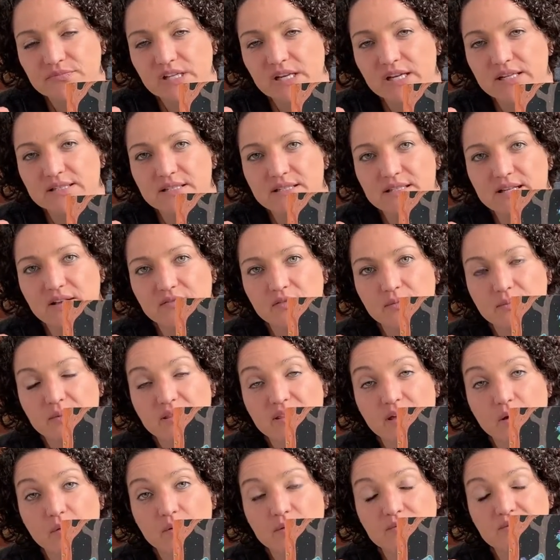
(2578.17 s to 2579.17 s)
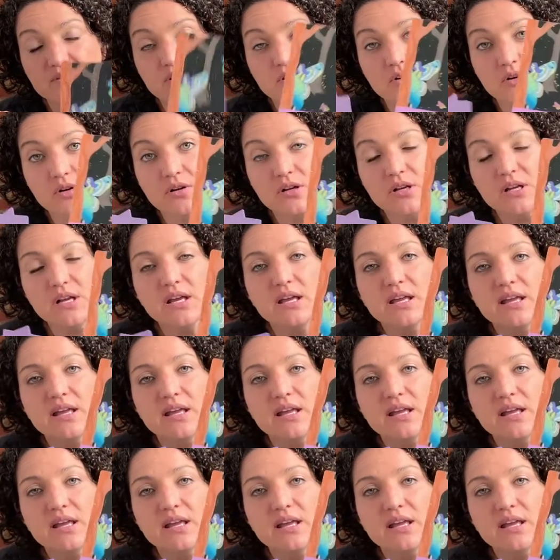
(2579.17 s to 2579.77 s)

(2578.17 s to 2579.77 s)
it doesn't have to be that whimsical.